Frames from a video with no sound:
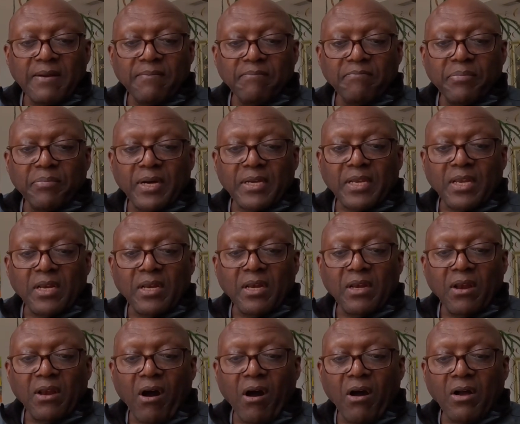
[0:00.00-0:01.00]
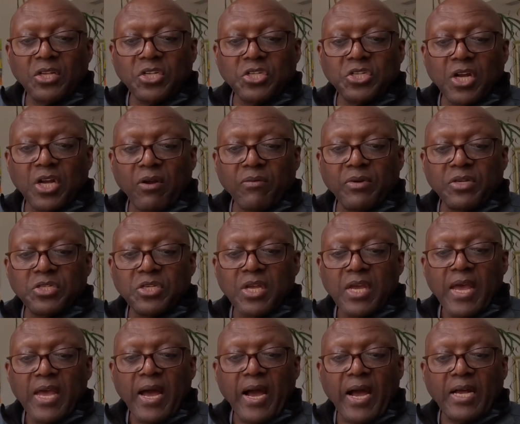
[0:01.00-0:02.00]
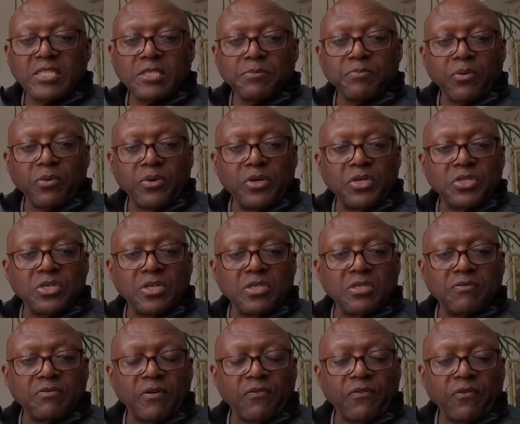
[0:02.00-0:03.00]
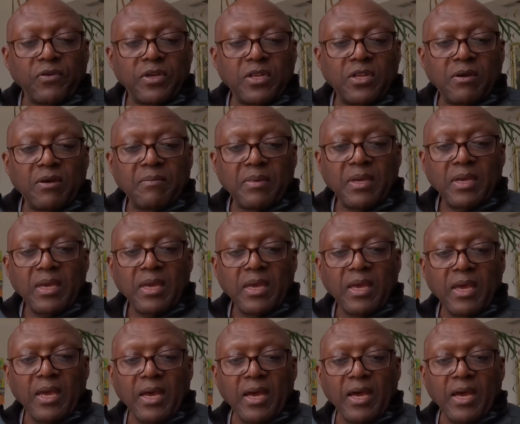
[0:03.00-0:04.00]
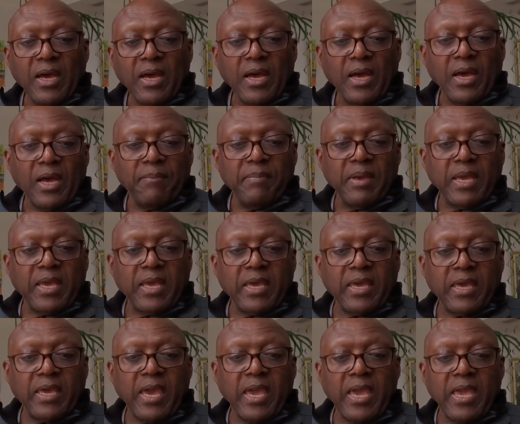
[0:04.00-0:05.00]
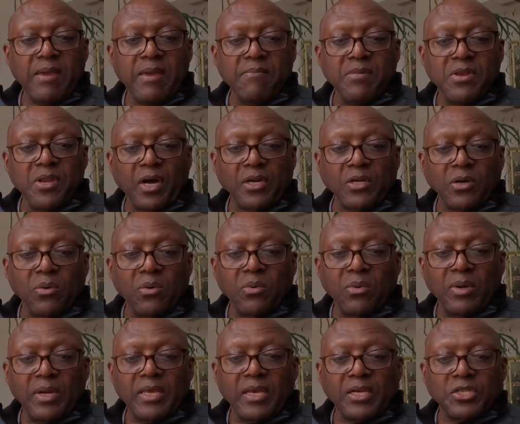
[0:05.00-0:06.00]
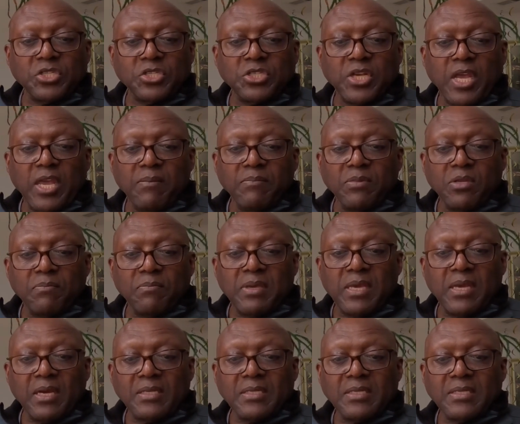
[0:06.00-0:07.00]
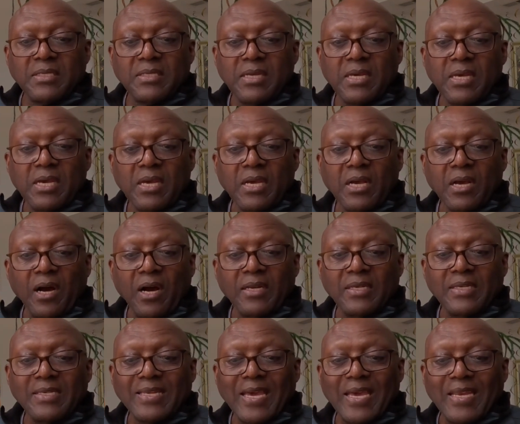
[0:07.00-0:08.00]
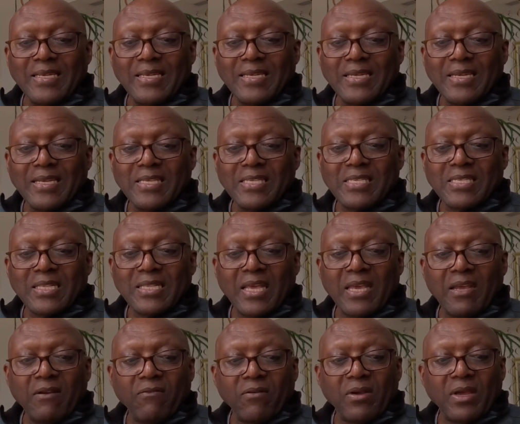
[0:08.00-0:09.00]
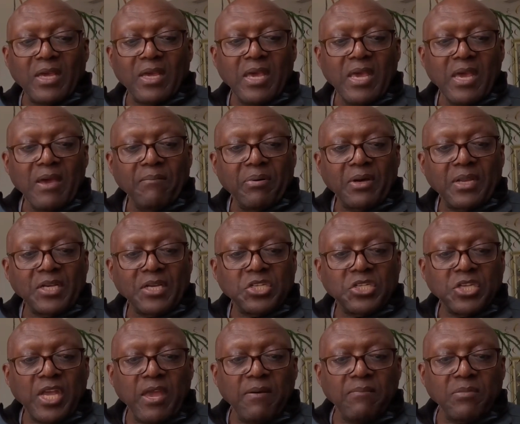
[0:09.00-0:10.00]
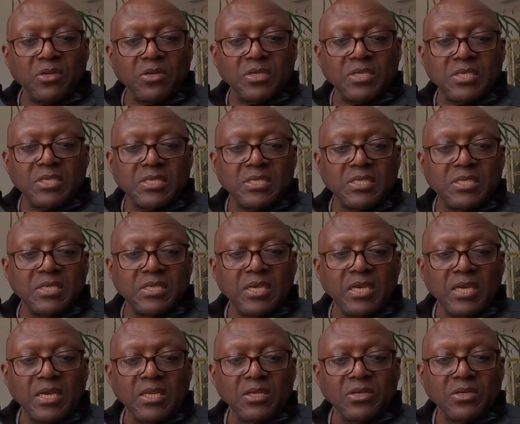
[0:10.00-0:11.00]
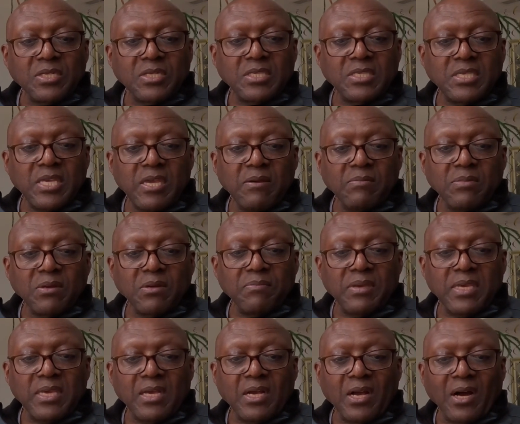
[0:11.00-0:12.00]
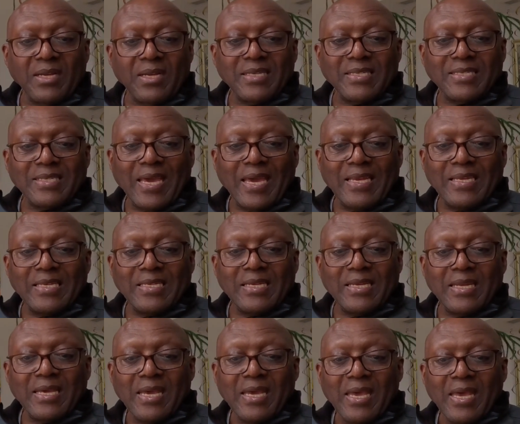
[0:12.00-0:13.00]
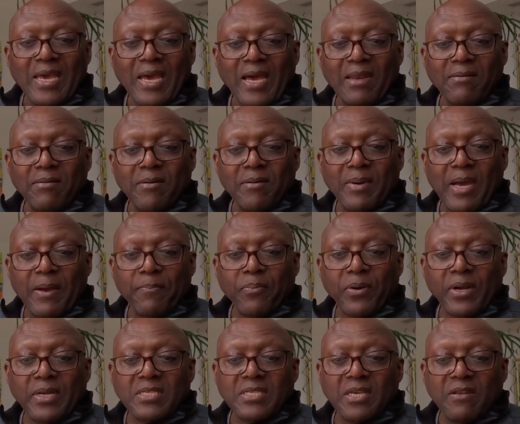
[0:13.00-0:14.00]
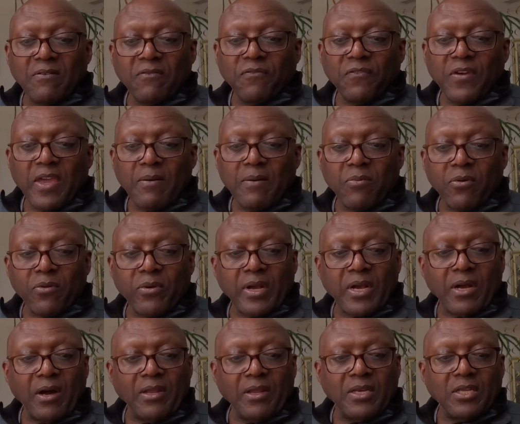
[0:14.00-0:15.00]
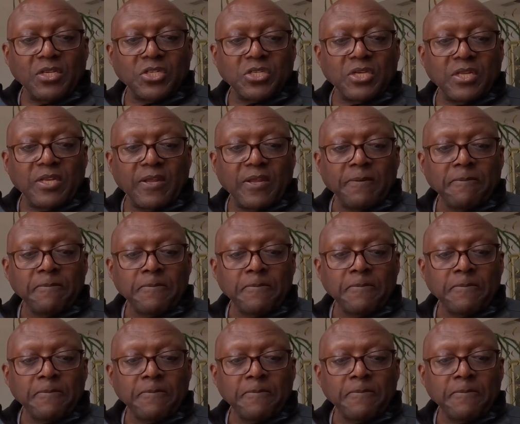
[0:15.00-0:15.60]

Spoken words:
but long cherished aspirations for freedom. I became not only ashamed to be contented in slavery, but ashamed to seem to be contented and in my present favorable condition